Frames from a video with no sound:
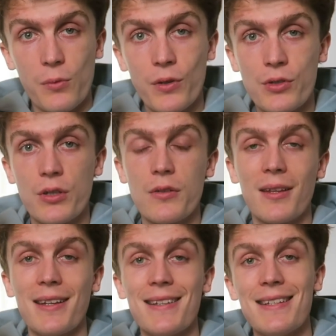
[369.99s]
I want to try and do
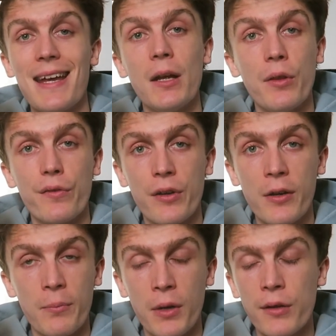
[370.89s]
that in a day with a
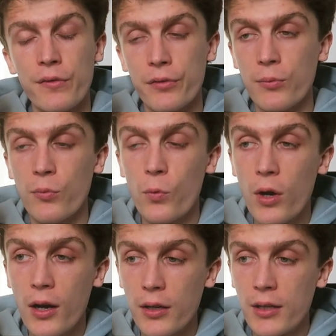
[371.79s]
friend of mine from
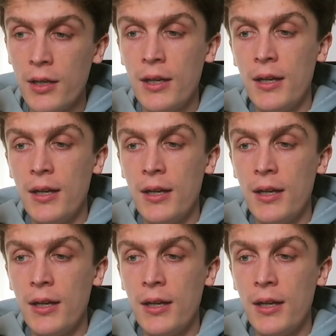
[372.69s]
work.